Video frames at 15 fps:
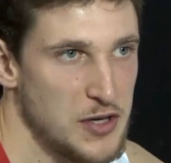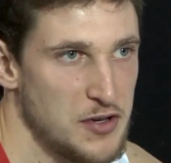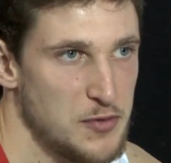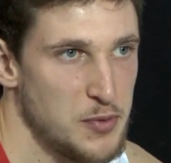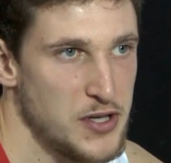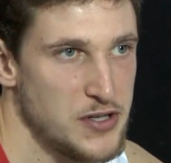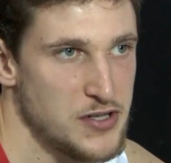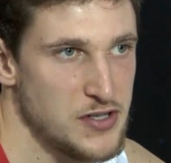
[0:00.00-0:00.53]
always
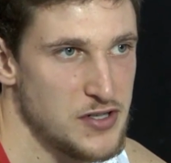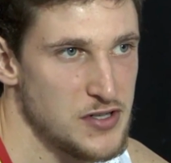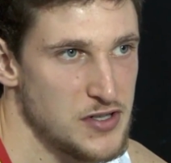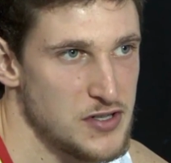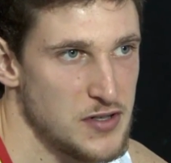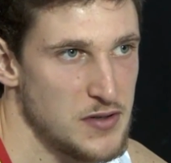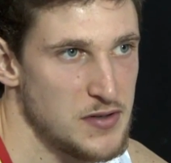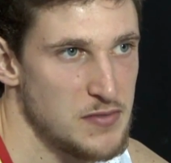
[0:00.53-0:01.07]
preaches
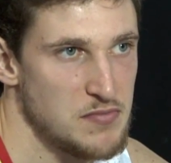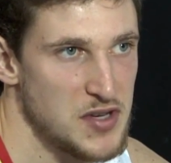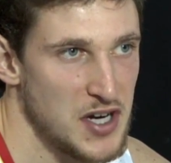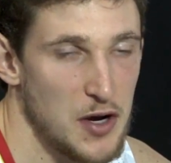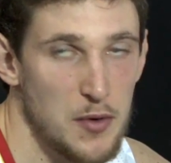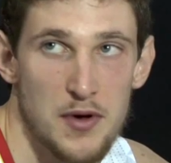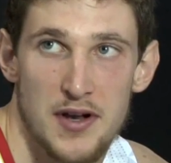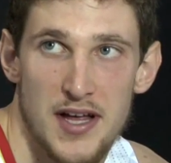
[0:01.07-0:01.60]
just to
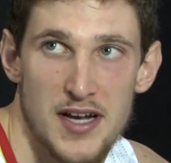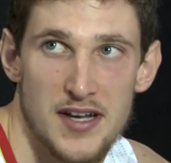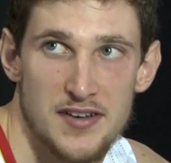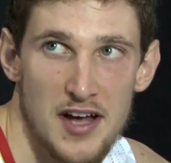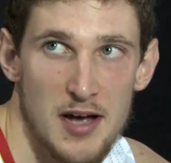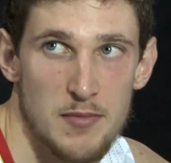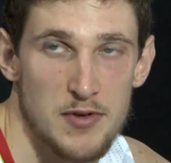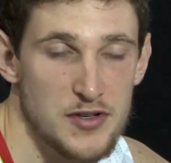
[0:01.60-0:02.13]
take it one day at a
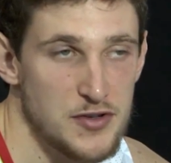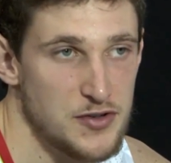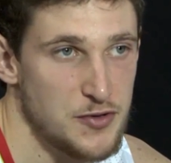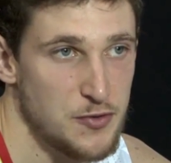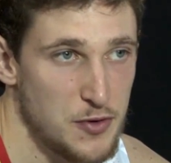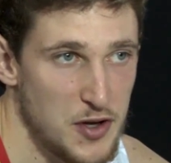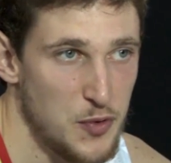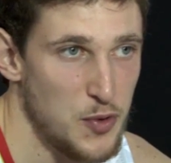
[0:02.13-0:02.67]
time and just
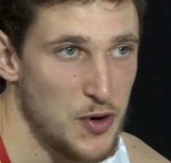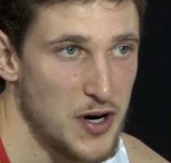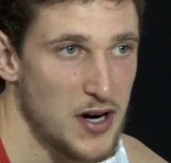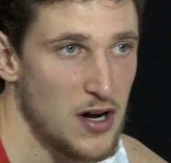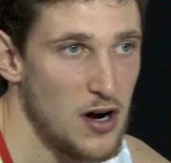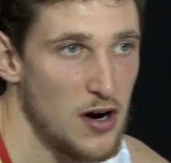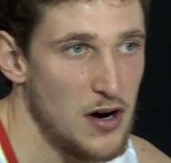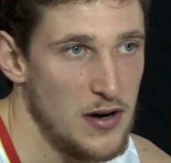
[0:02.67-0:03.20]
to really work
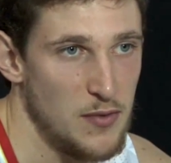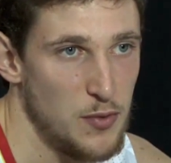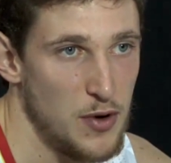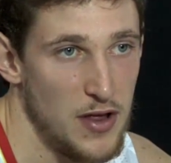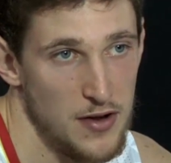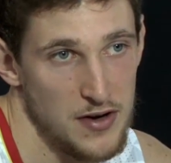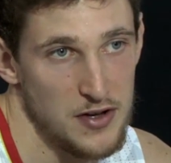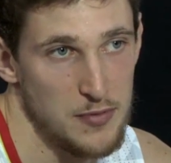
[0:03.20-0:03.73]
hard,
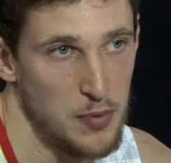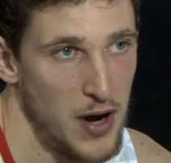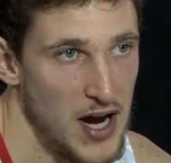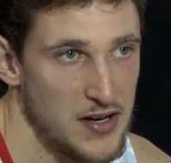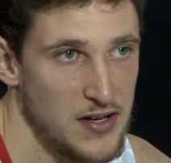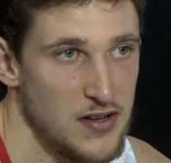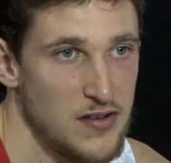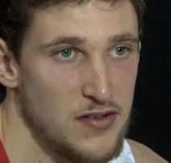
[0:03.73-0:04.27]
whether it's
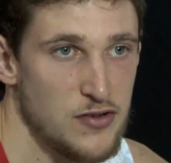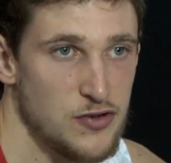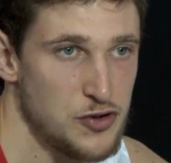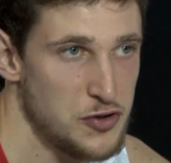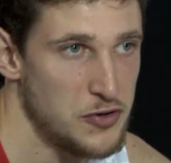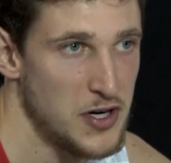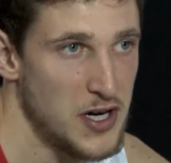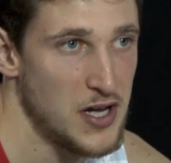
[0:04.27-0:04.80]
practice,
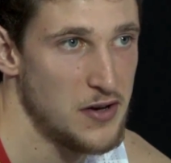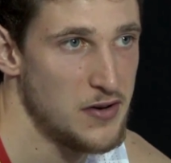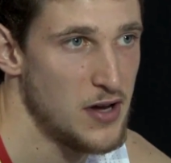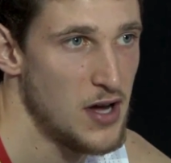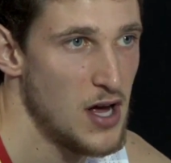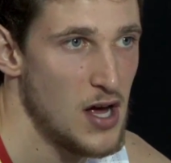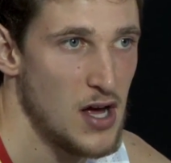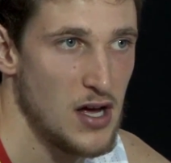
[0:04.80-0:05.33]
shoot around,
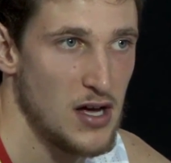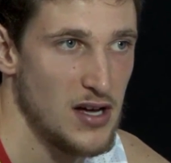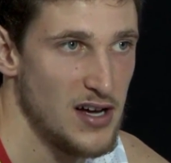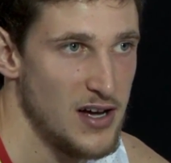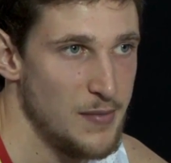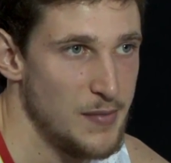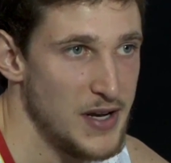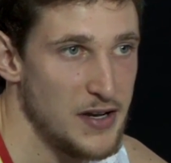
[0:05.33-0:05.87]

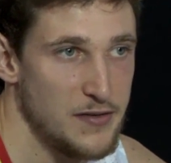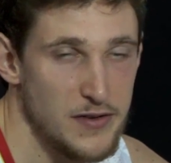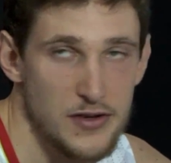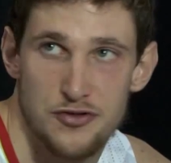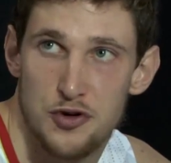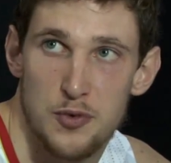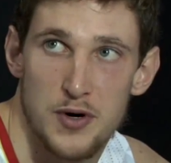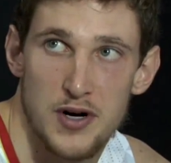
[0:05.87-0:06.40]
um, an
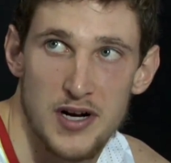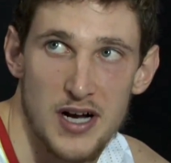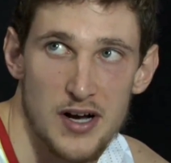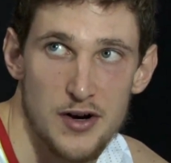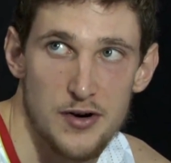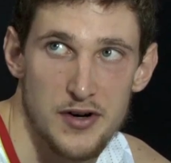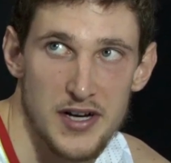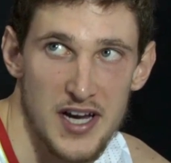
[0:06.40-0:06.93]
individual
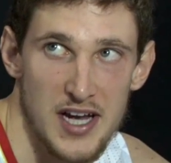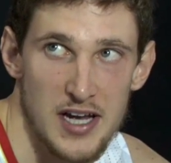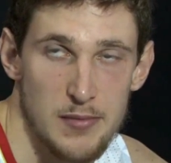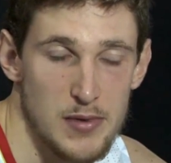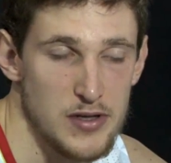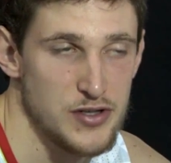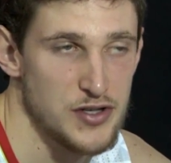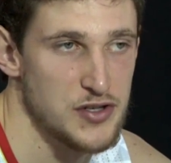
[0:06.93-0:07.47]
workout or a
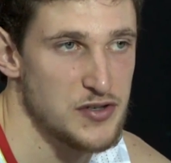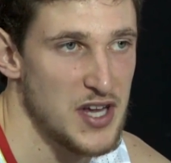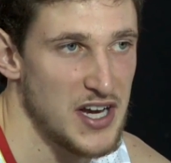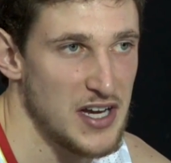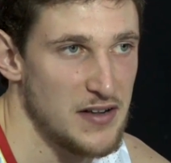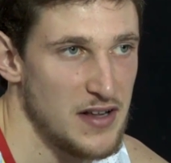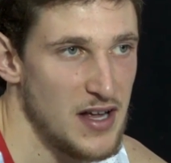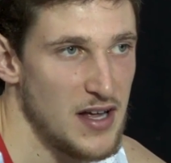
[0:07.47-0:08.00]
game and just
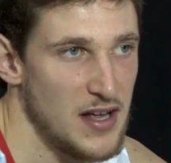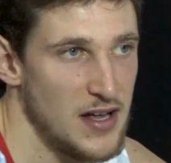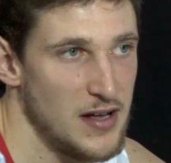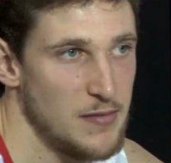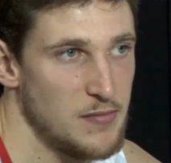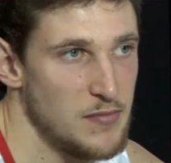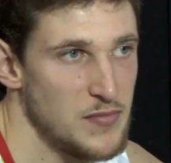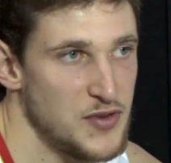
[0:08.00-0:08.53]
take it,
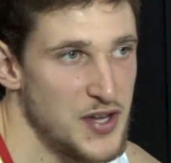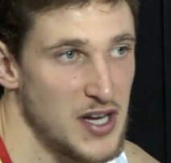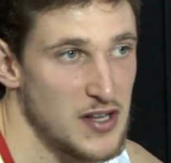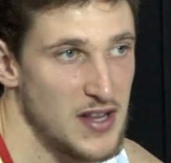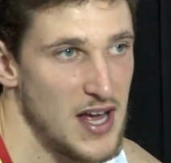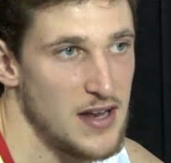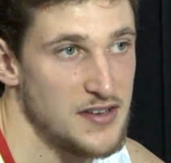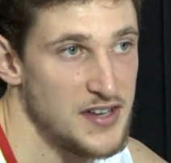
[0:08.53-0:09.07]
um,
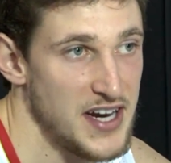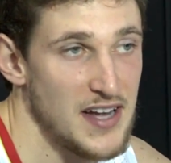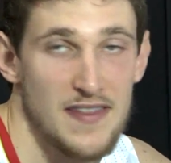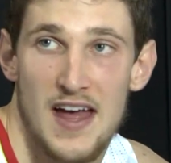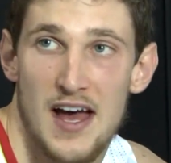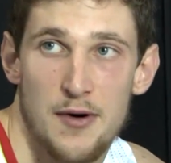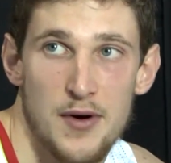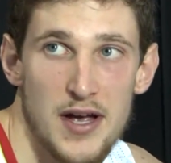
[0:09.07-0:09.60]
take, that, take
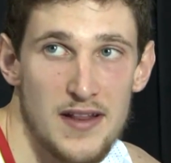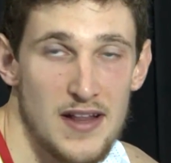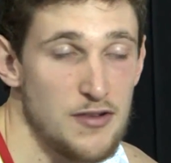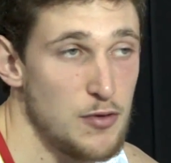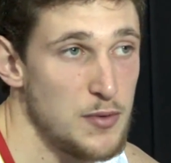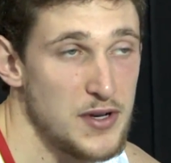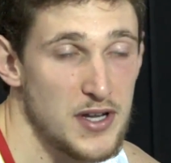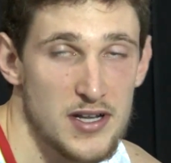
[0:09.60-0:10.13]
it that way. And
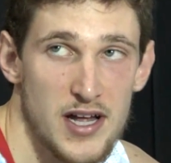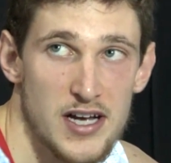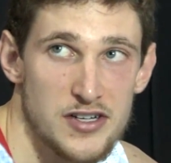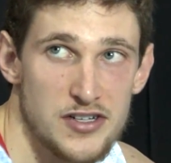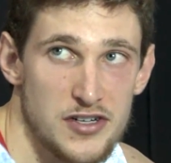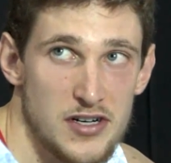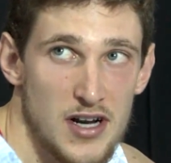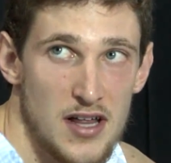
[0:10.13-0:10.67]
that's what we did
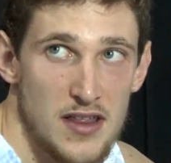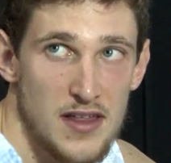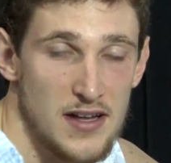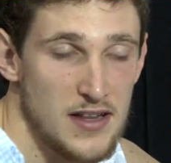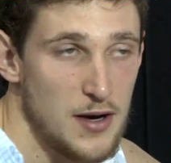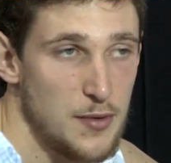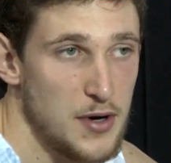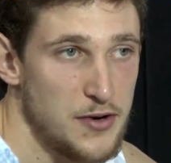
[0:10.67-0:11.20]
last year, and I
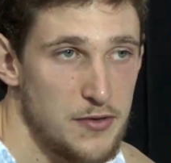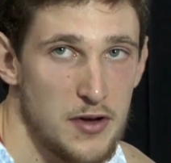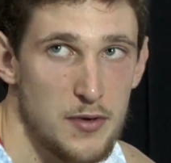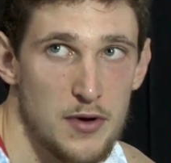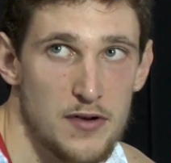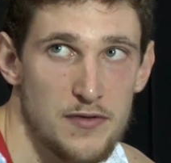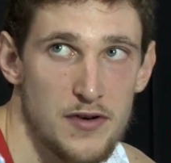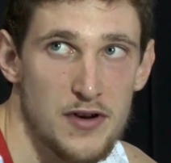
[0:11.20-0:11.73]
think that worked really
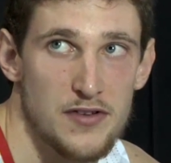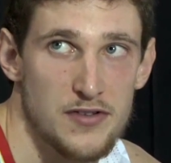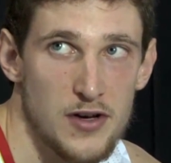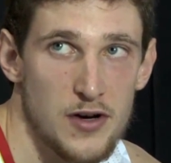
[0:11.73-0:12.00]
well for us.